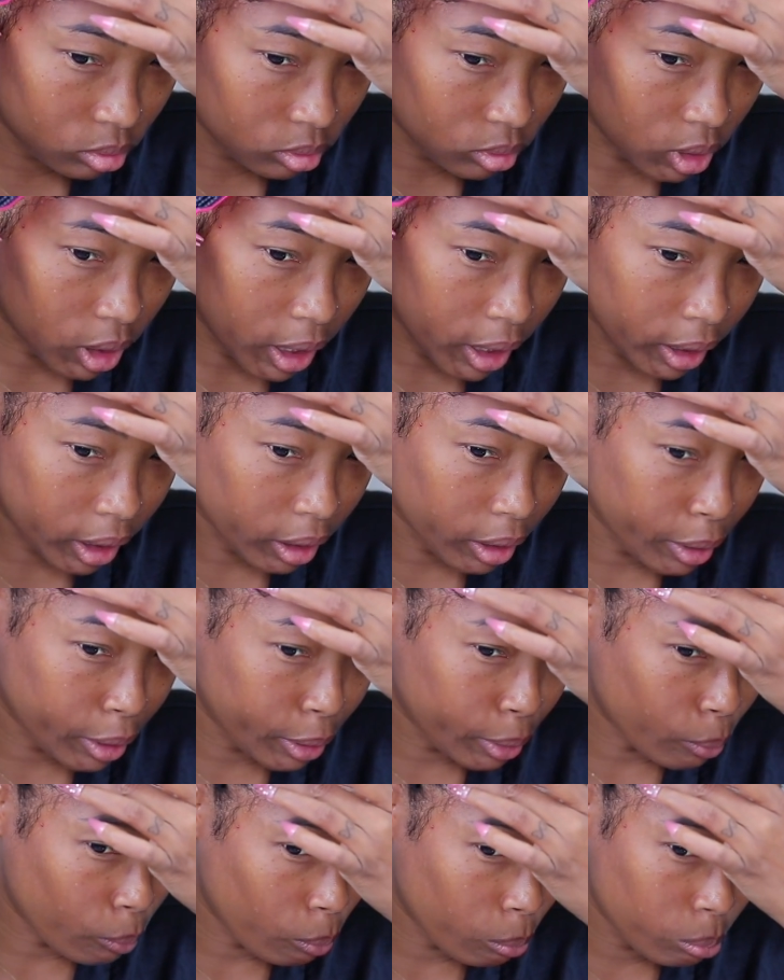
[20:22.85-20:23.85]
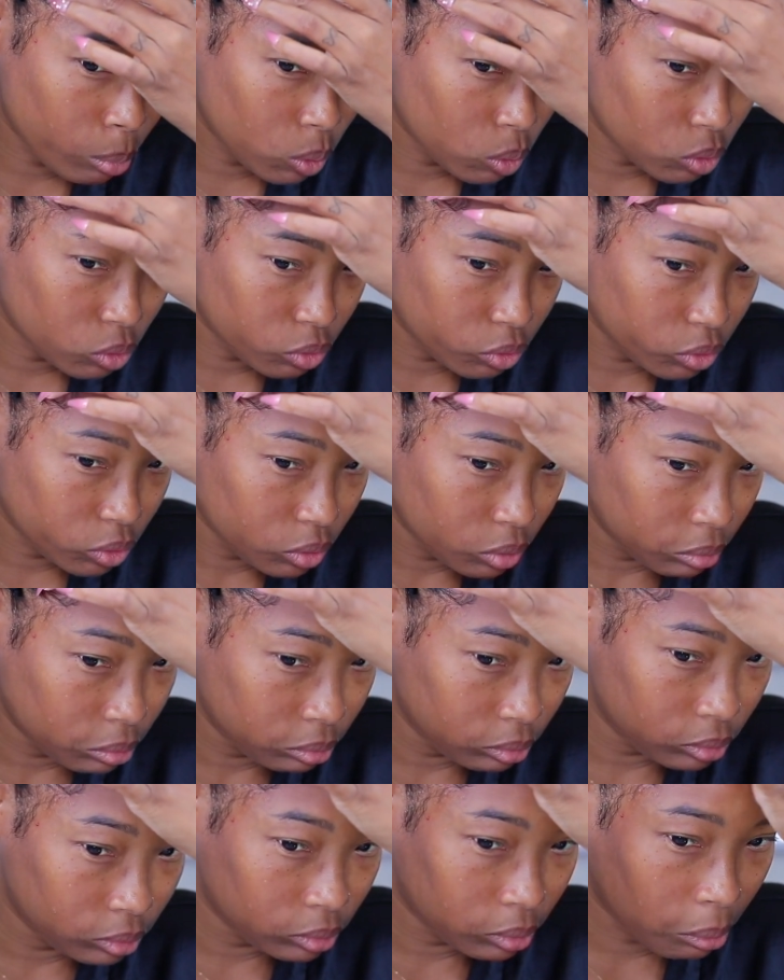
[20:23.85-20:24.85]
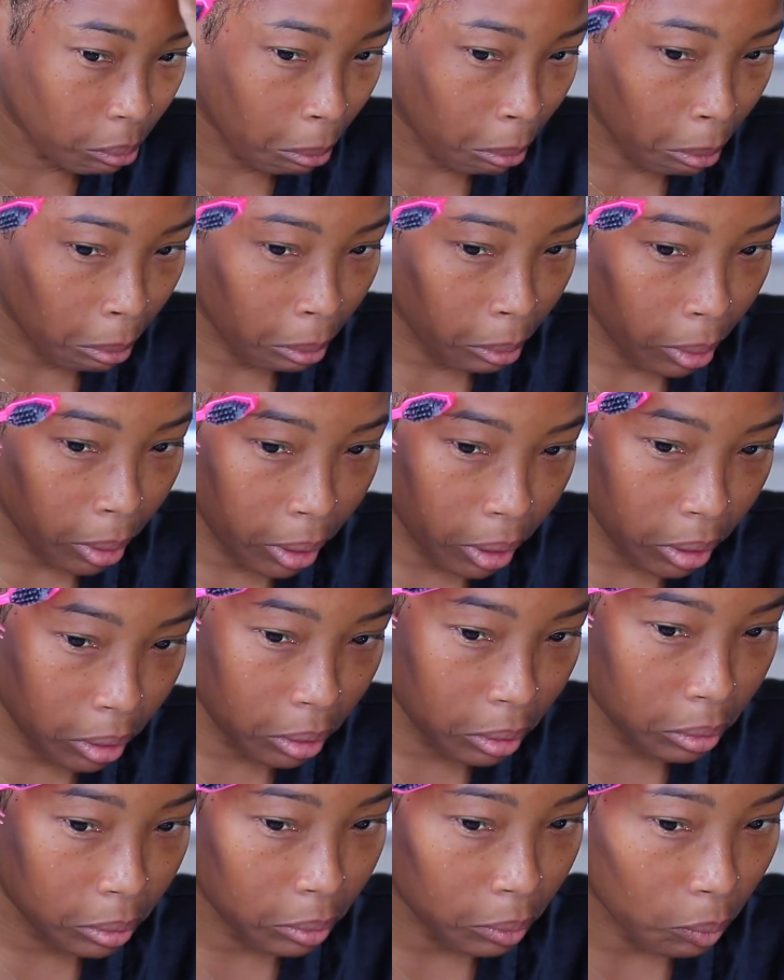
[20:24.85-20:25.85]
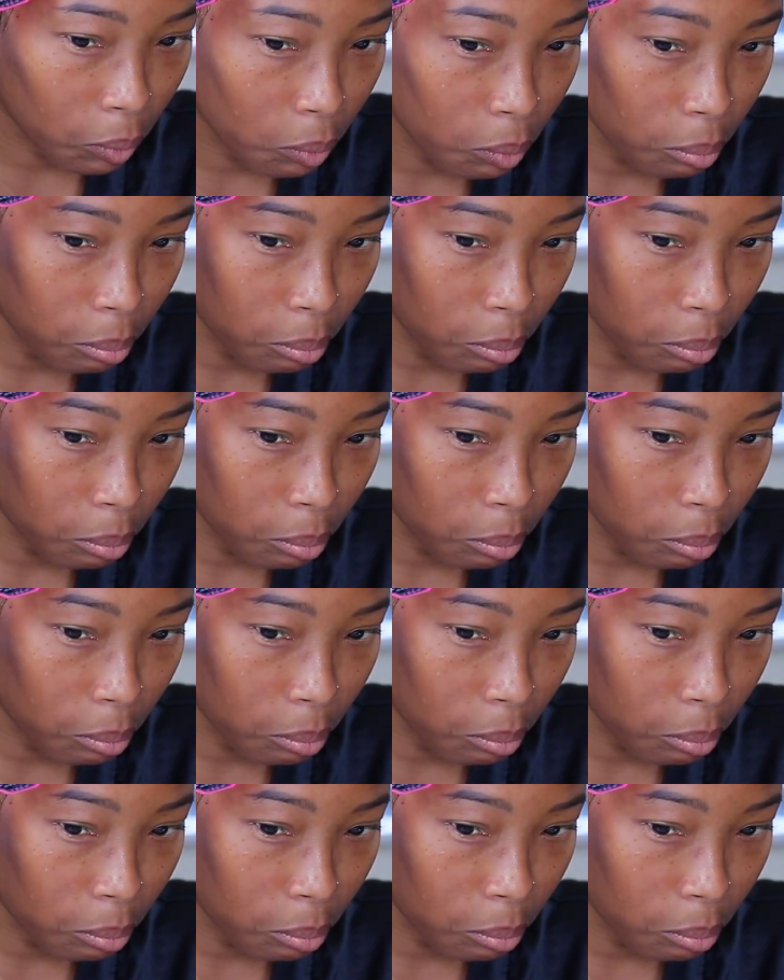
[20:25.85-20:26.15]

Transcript: Like, it don't move. It don't